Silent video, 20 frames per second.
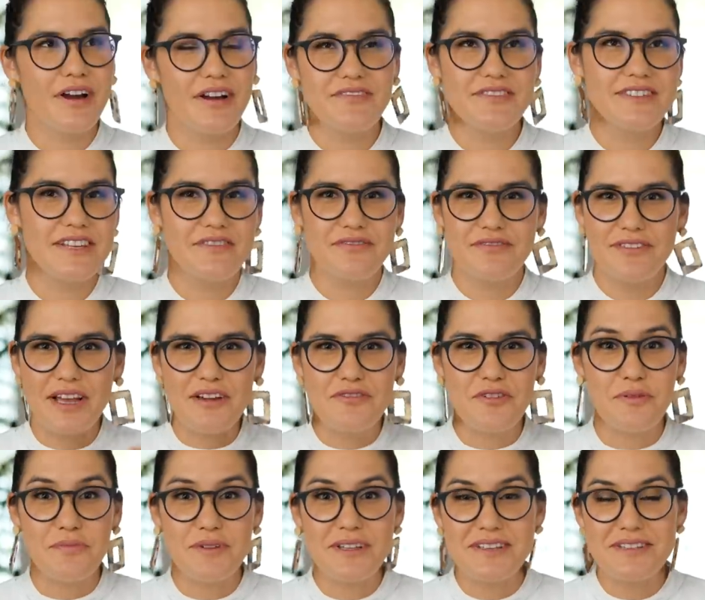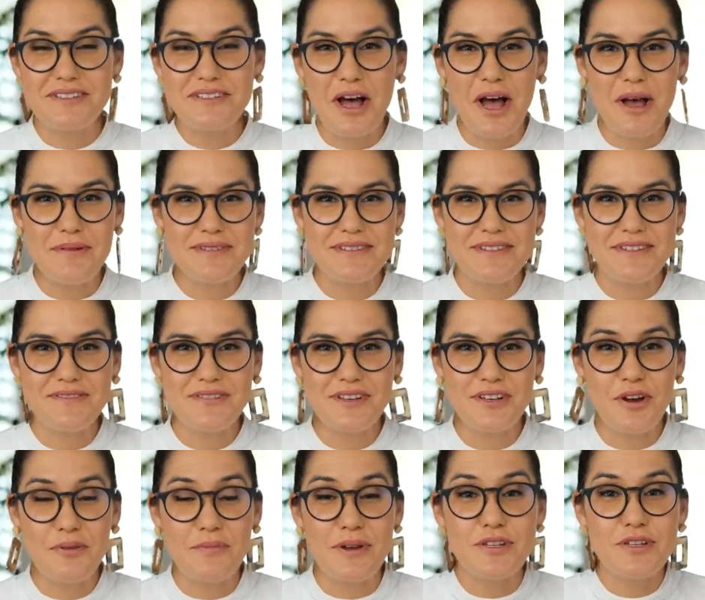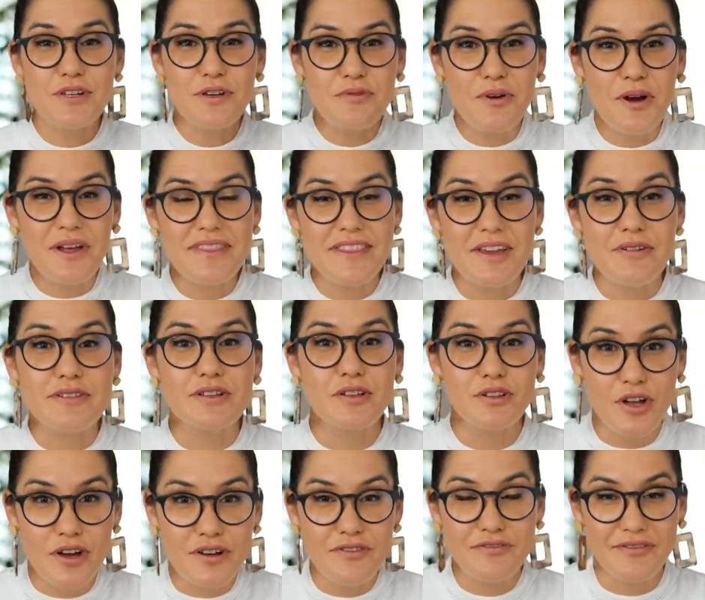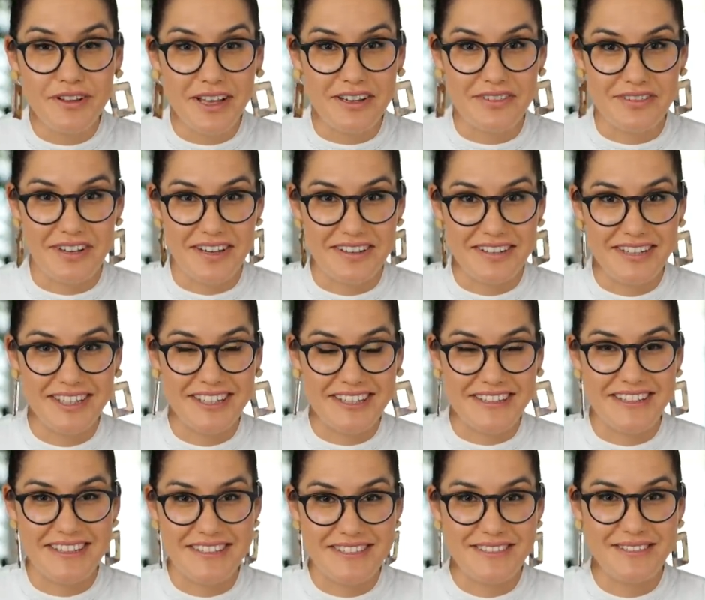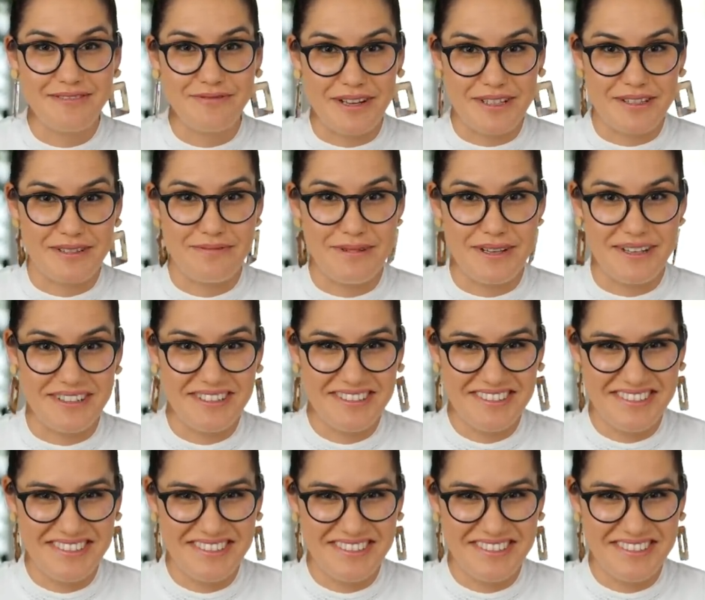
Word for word: I've said flavor a million times in this video, but you know what? There is a lot of flavor in this recipe.